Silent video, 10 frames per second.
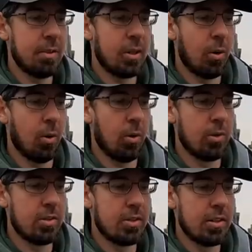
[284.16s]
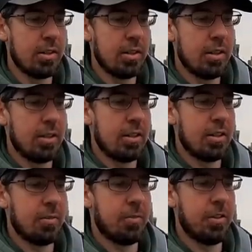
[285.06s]
because
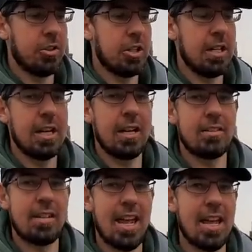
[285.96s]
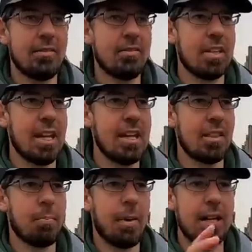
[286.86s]
the fish here tend to
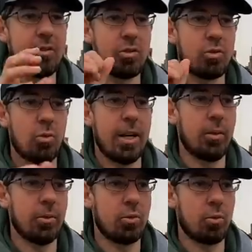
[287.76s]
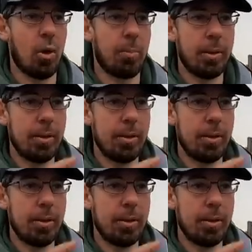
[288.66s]
hit the bait straight on the drop.